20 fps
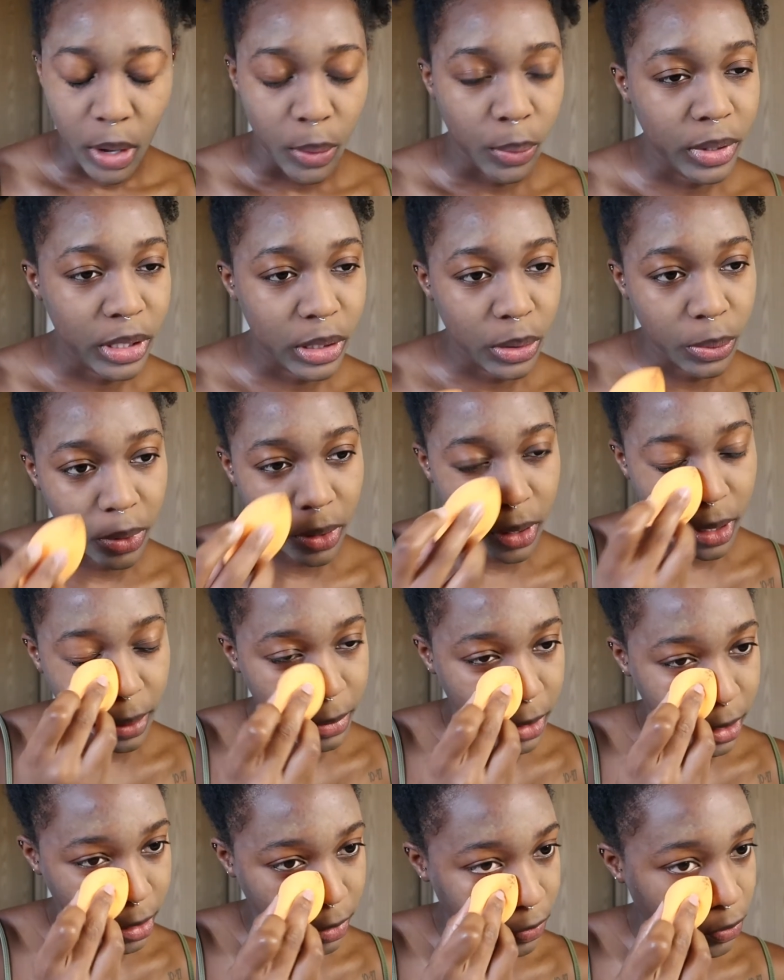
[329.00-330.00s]
what's the word
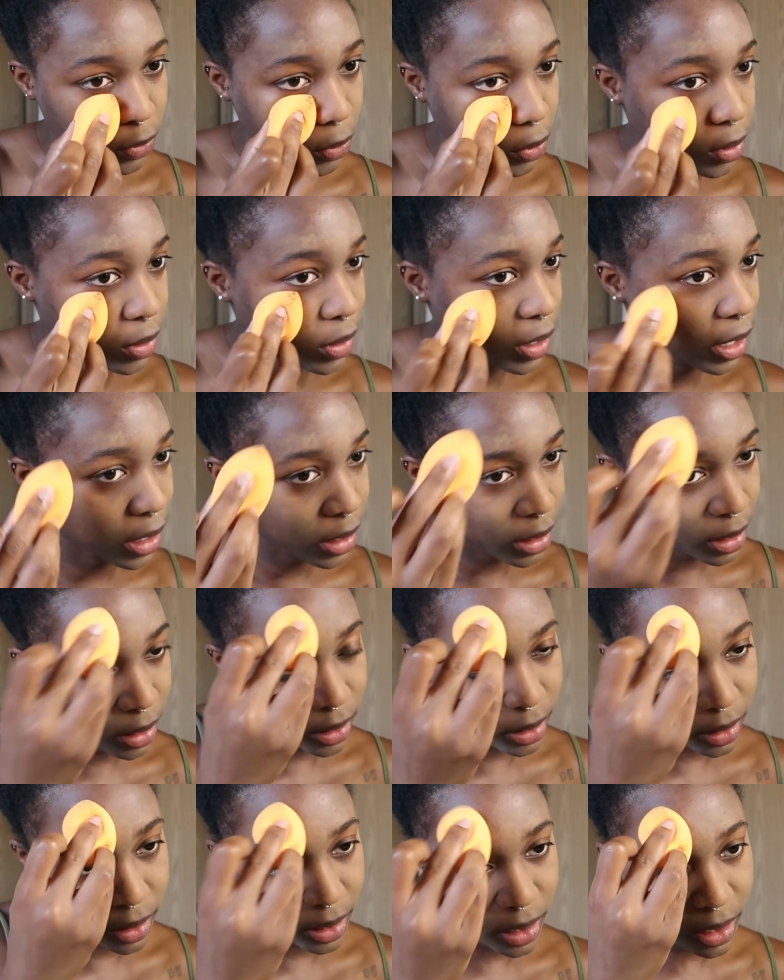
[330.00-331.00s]
I'm looking for like
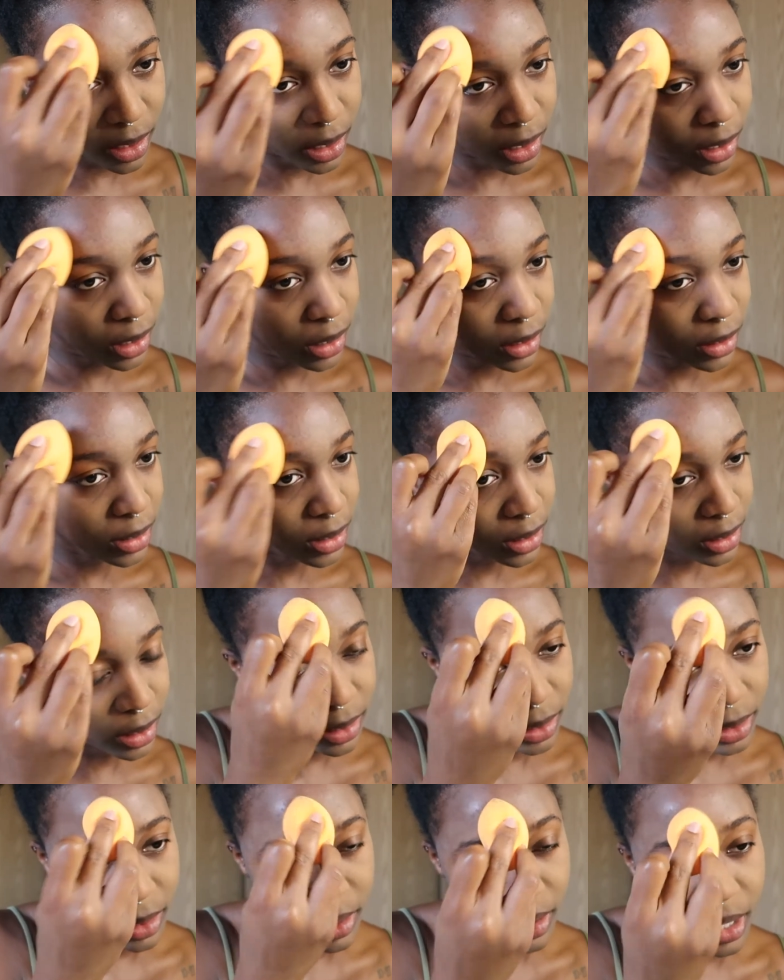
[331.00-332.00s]
these
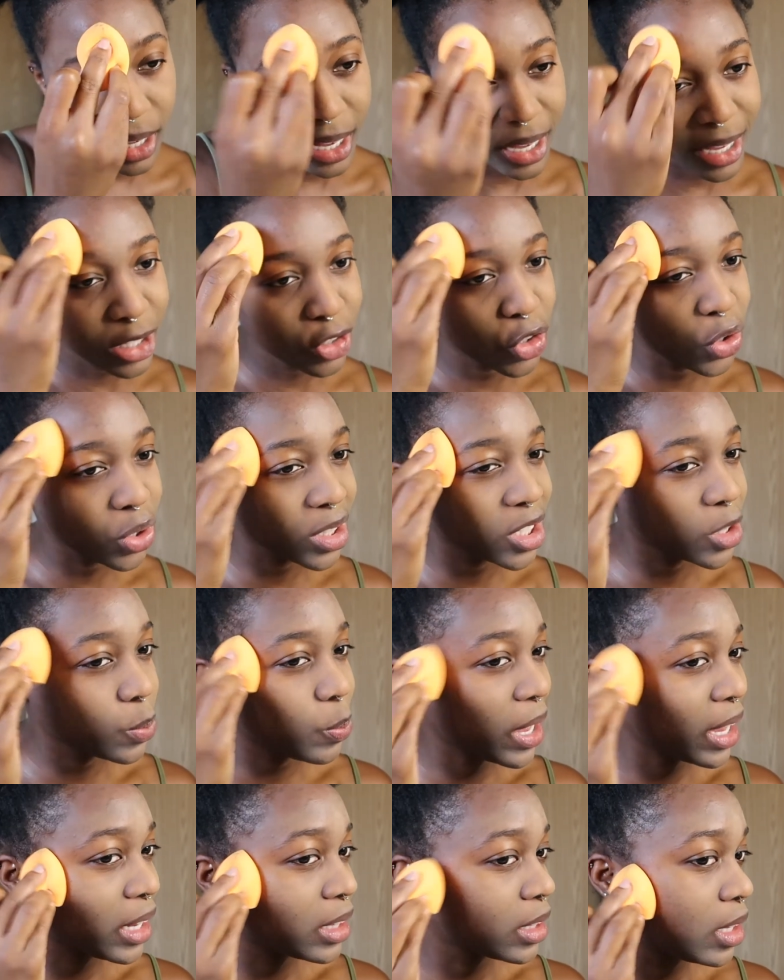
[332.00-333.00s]

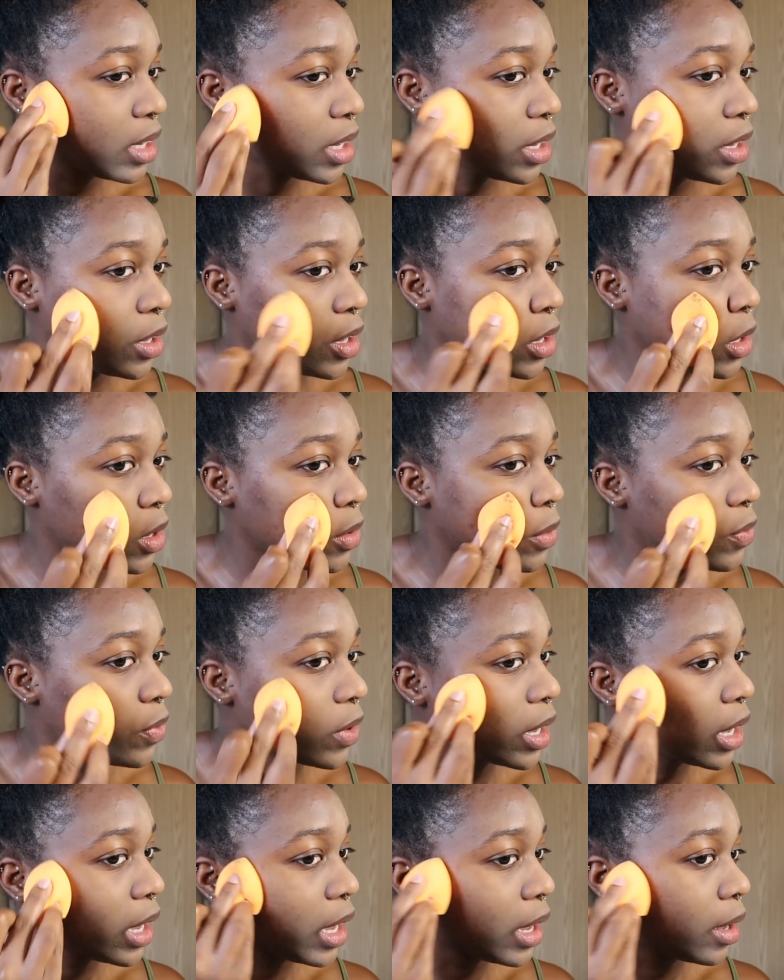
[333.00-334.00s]
introspective
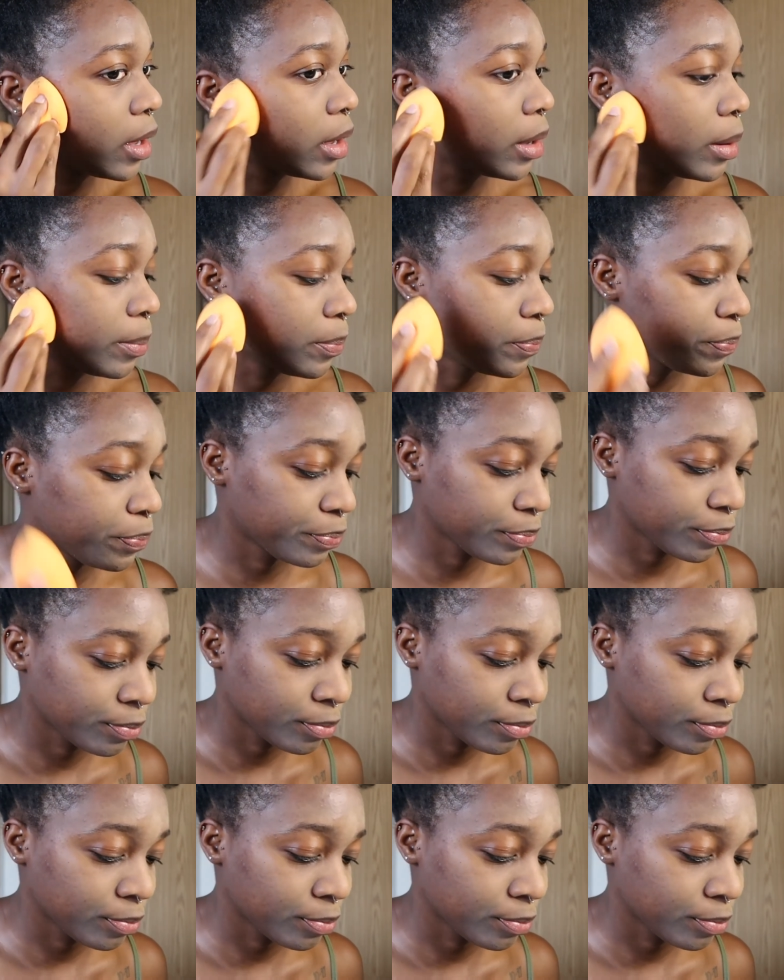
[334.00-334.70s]
um